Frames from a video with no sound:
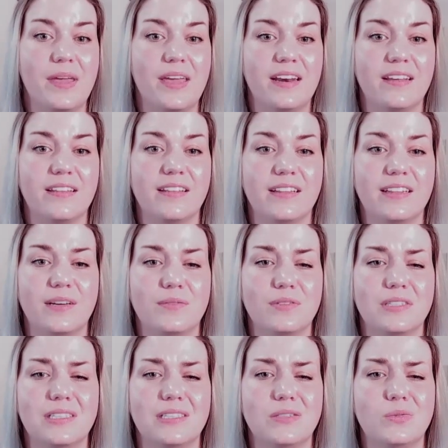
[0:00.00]
I thought that
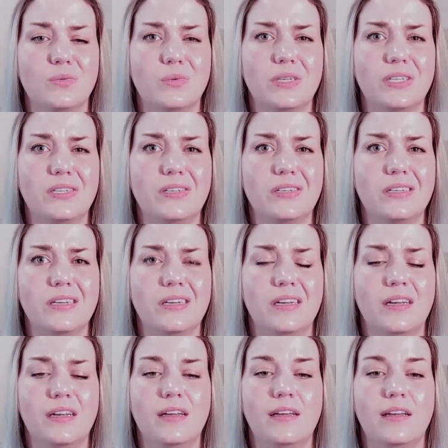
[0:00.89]
was a little weird.
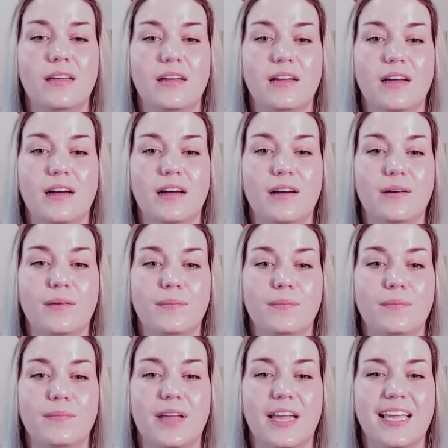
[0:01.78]

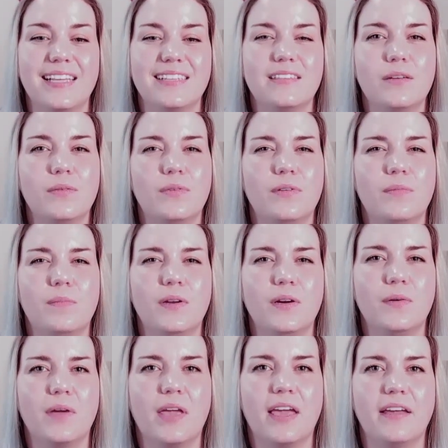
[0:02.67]
I guess that would have
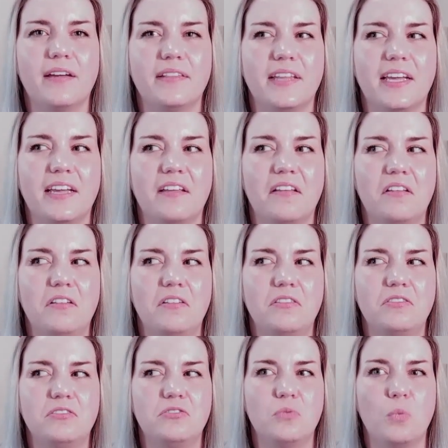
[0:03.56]
been okay on like
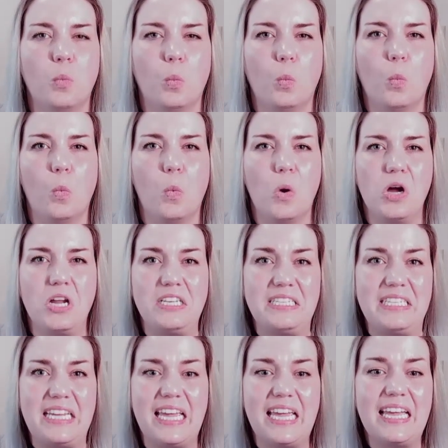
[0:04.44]

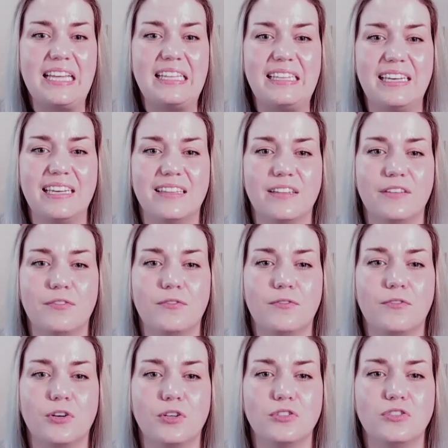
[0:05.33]
one day, like the
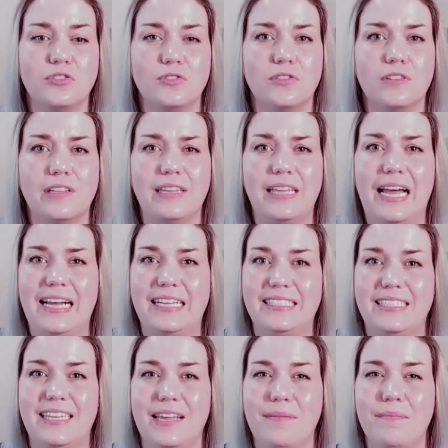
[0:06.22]
first or the
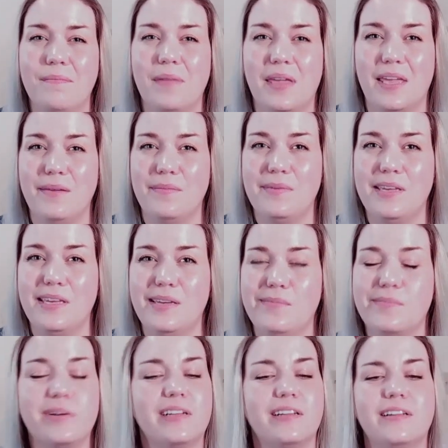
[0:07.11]
last day
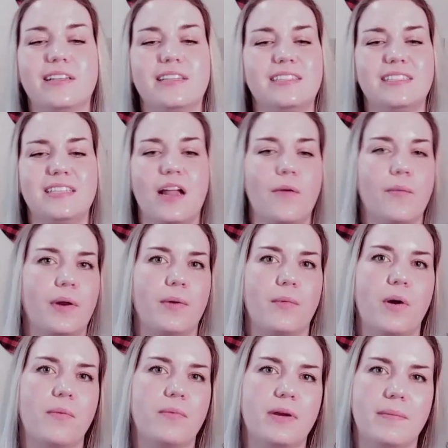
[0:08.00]
maybe, but that's not what I
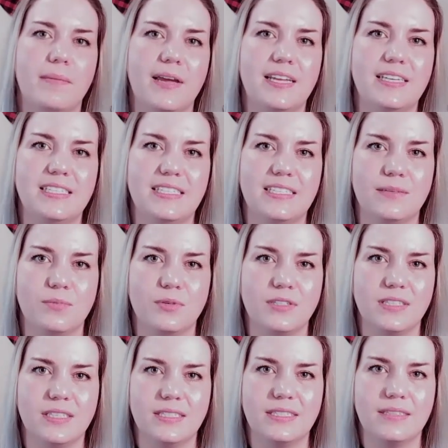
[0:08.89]
want when I buy a Disney
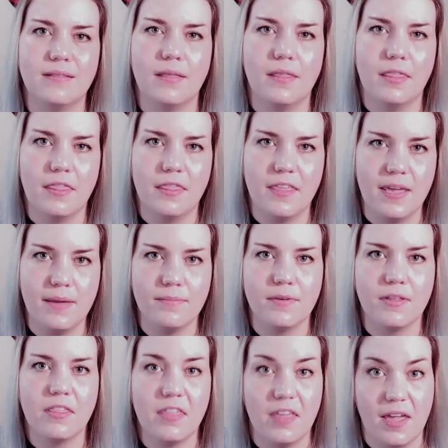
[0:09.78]
princess
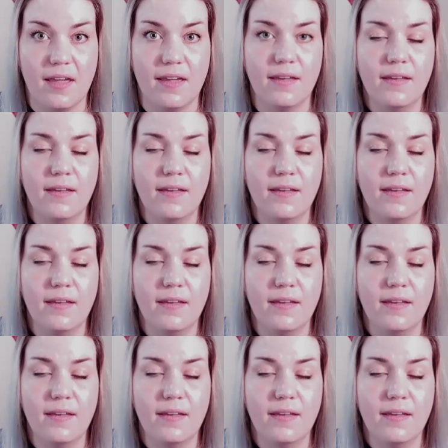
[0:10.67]
themed thing.